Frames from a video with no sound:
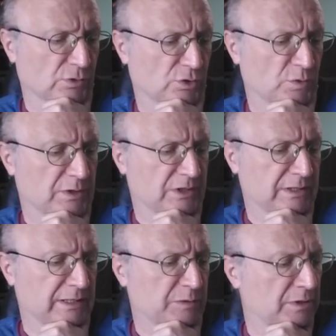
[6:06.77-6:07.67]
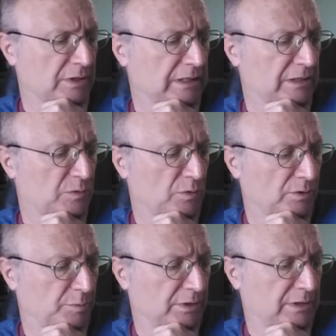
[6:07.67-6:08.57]
or when stacked with at least
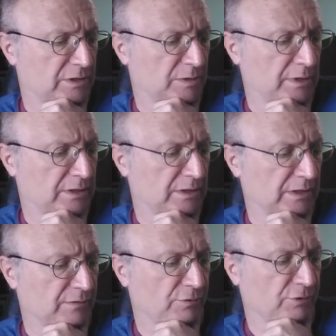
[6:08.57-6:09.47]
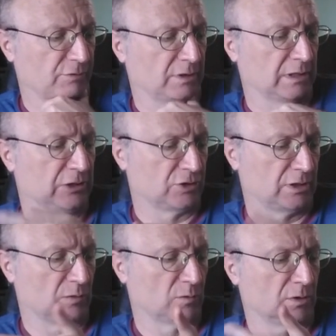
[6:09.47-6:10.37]
one participating infantry,
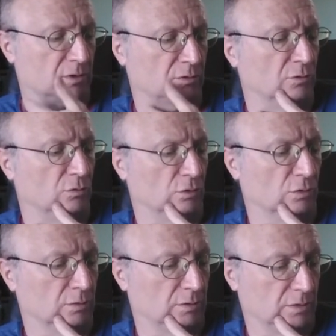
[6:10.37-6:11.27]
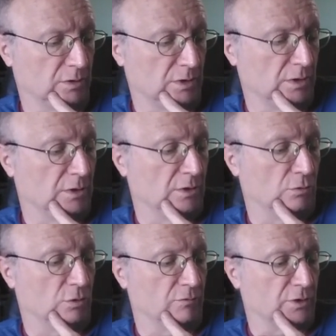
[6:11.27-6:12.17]
engineer, worker, or
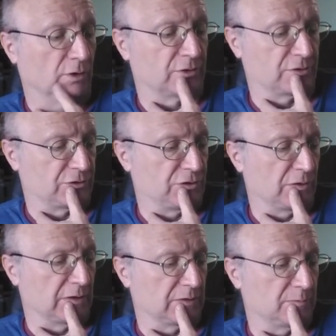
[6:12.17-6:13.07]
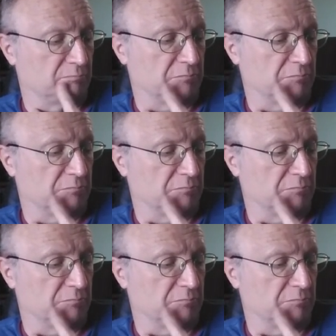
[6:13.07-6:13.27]
reconnaissance unit.